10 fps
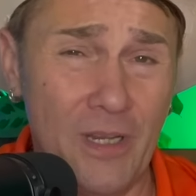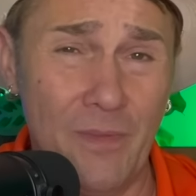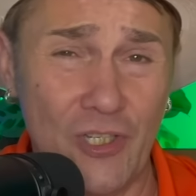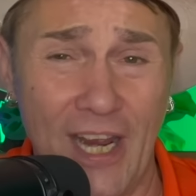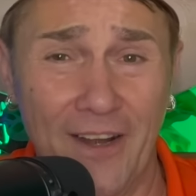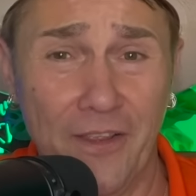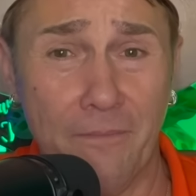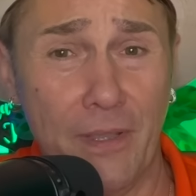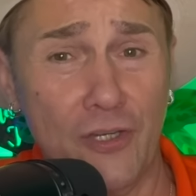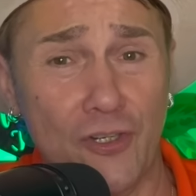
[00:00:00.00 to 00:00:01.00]
much out of the
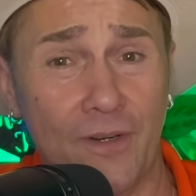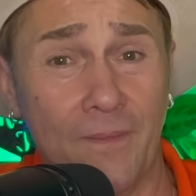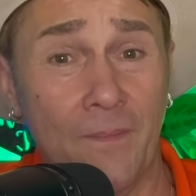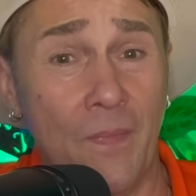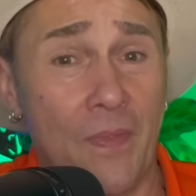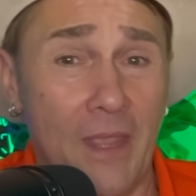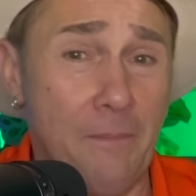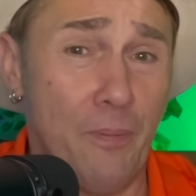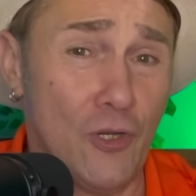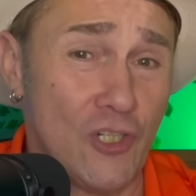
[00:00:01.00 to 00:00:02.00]
picture. They
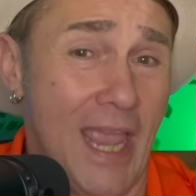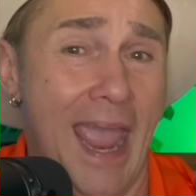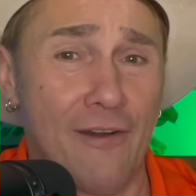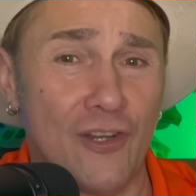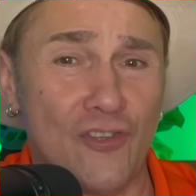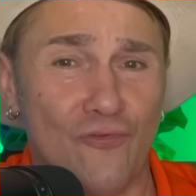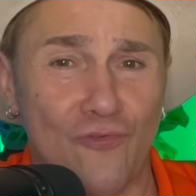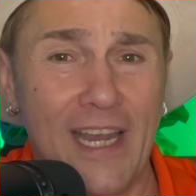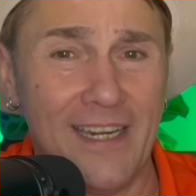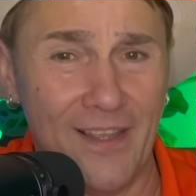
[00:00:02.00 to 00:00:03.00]
pushed Harris
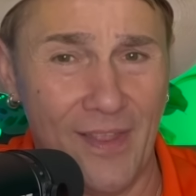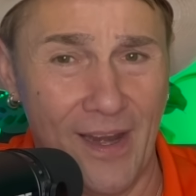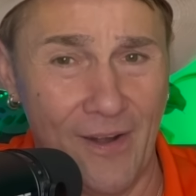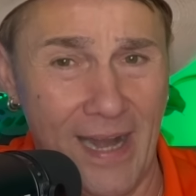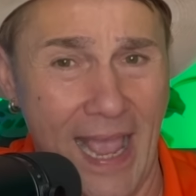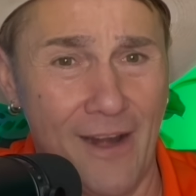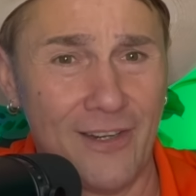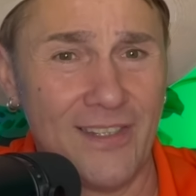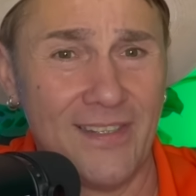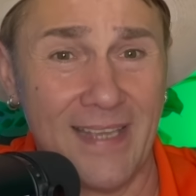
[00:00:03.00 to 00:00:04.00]
right in there, and
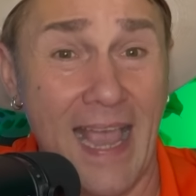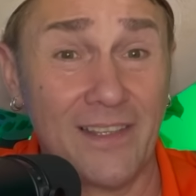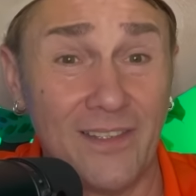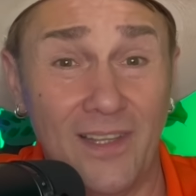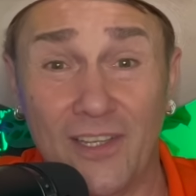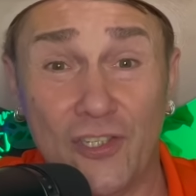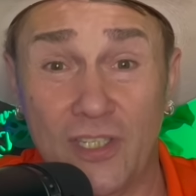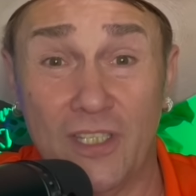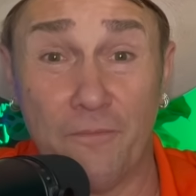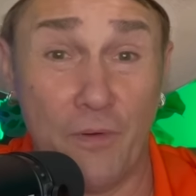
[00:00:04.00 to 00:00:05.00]
Harris is acting like
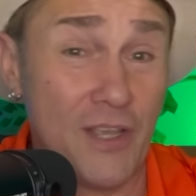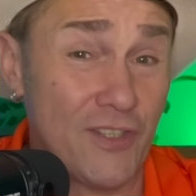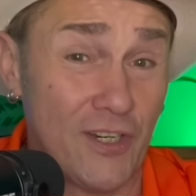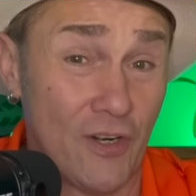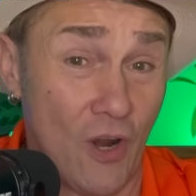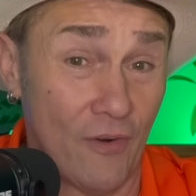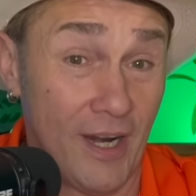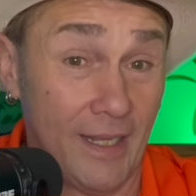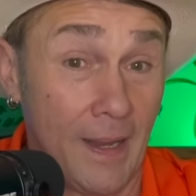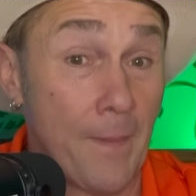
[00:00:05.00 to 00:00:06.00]
she's the president
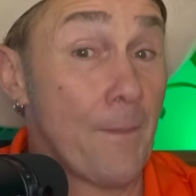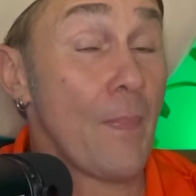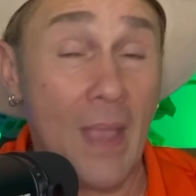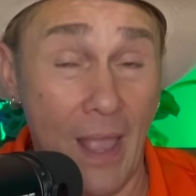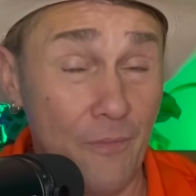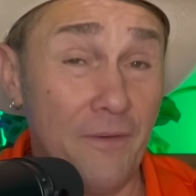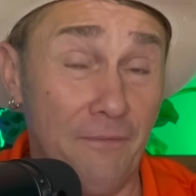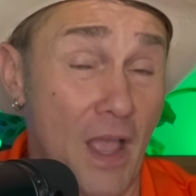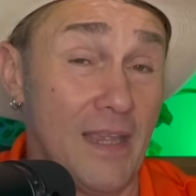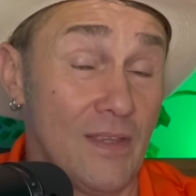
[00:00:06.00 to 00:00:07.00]
already. I would
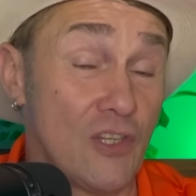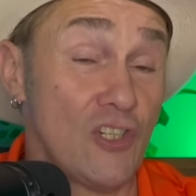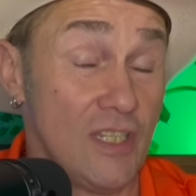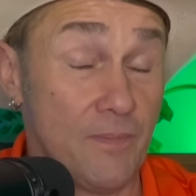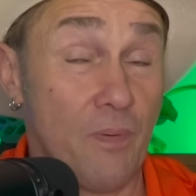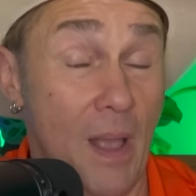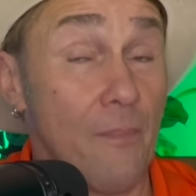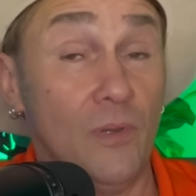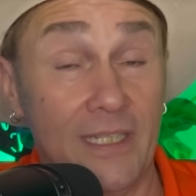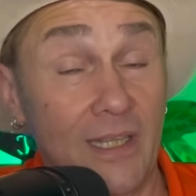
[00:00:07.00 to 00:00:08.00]
find that she's
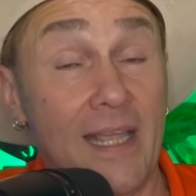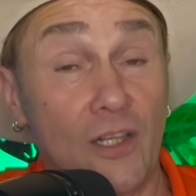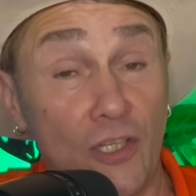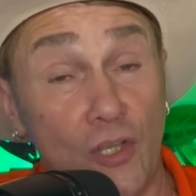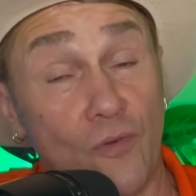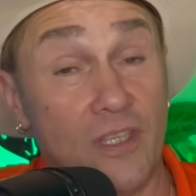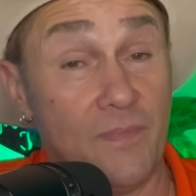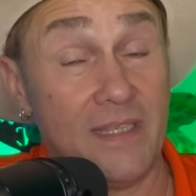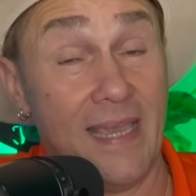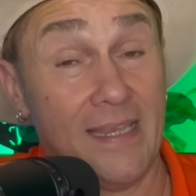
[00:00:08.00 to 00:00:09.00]
probably likely going to
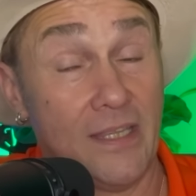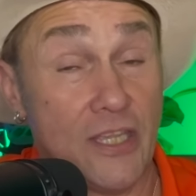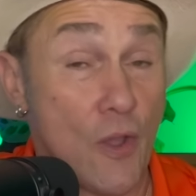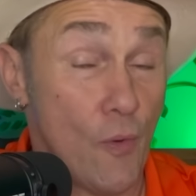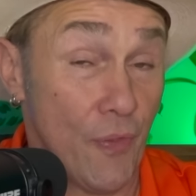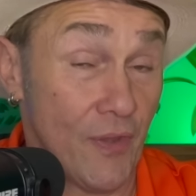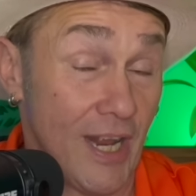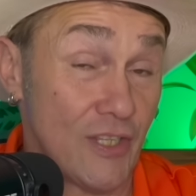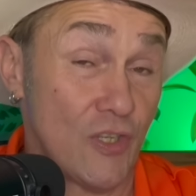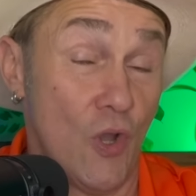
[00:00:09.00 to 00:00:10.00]
be taking the oath that
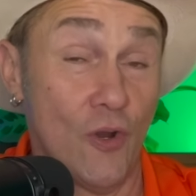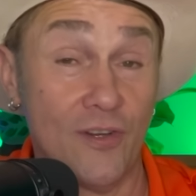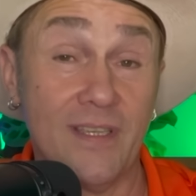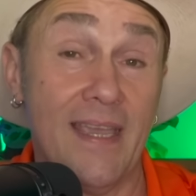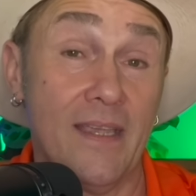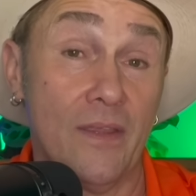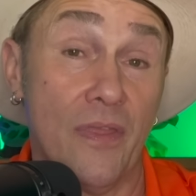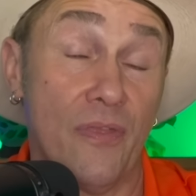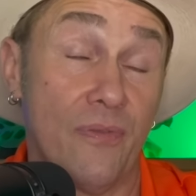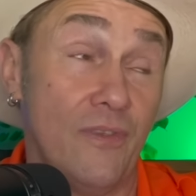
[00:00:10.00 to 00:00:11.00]
I saw her taking
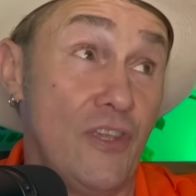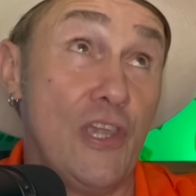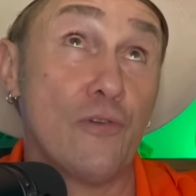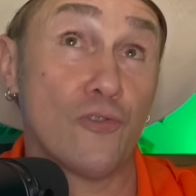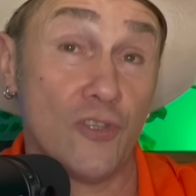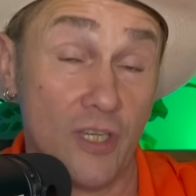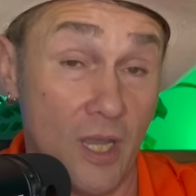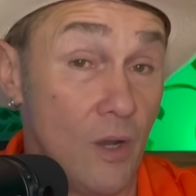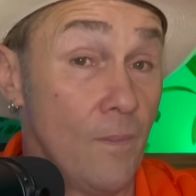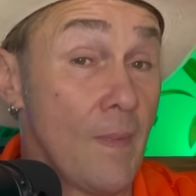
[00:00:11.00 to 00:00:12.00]
years
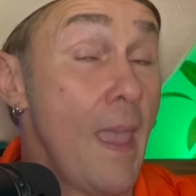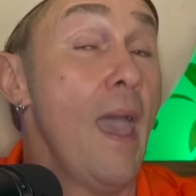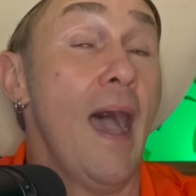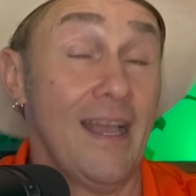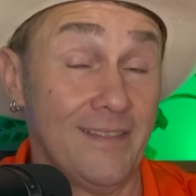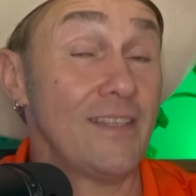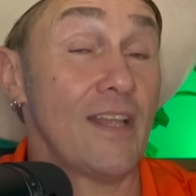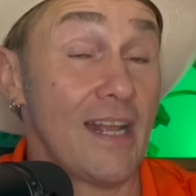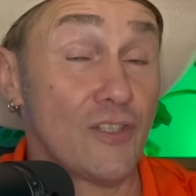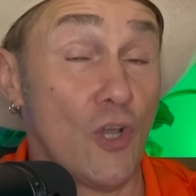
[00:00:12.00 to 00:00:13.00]
ago. I said
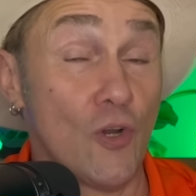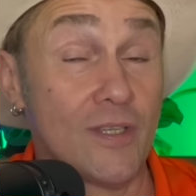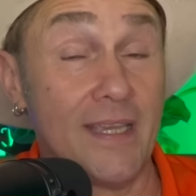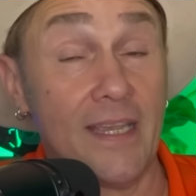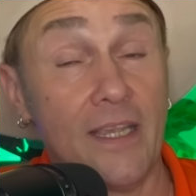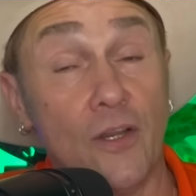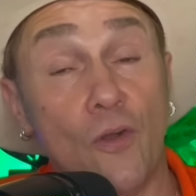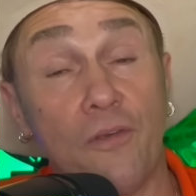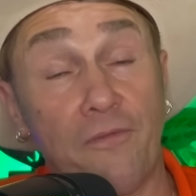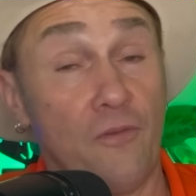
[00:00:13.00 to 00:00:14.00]
that I saw her taking an
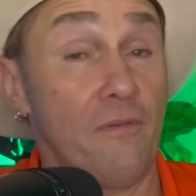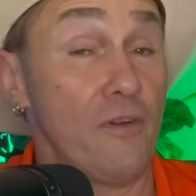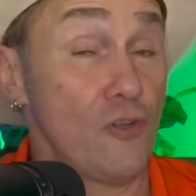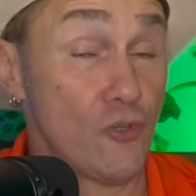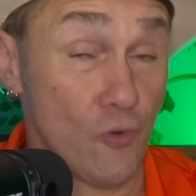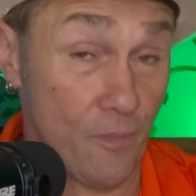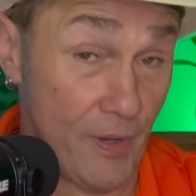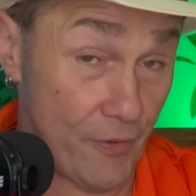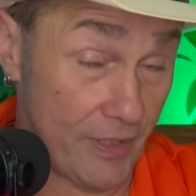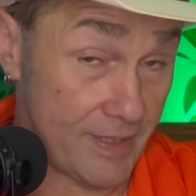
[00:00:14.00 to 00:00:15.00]
oath for a very short
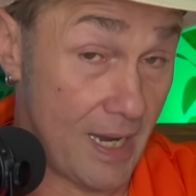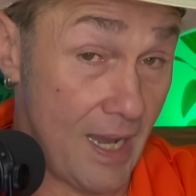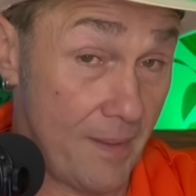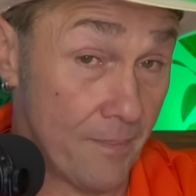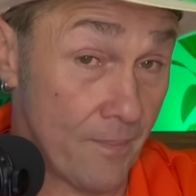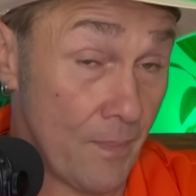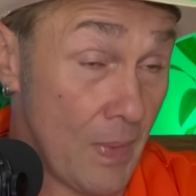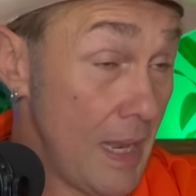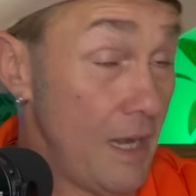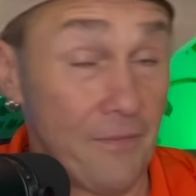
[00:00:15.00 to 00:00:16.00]
period of time.
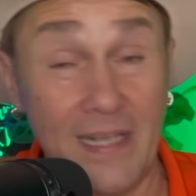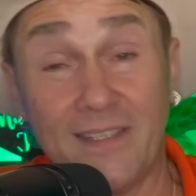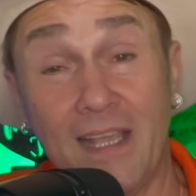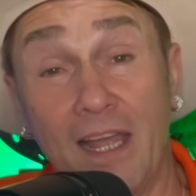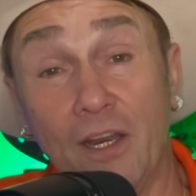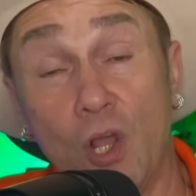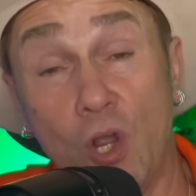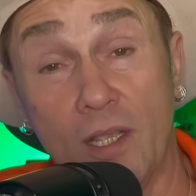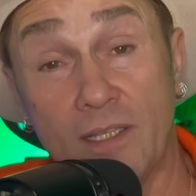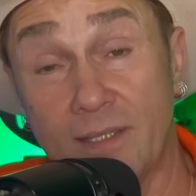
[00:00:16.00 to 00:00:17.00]
And if that's not in
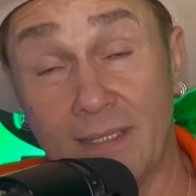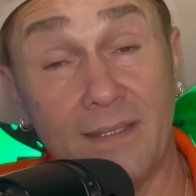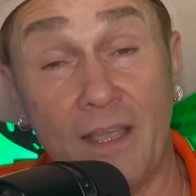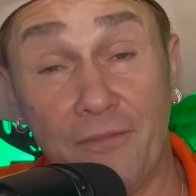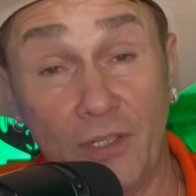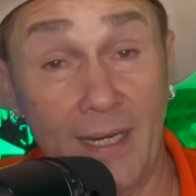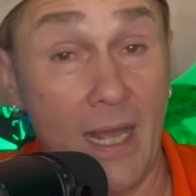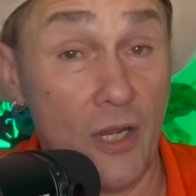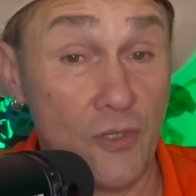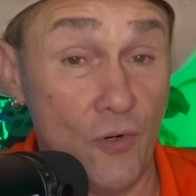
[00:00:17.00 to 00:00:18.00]
August, then definitely in
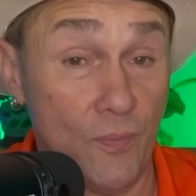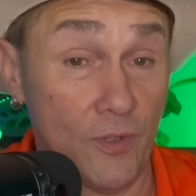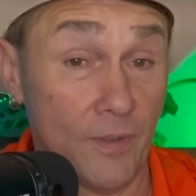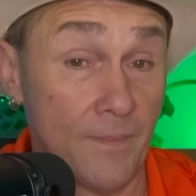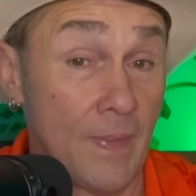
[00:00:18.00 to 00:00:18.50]
October.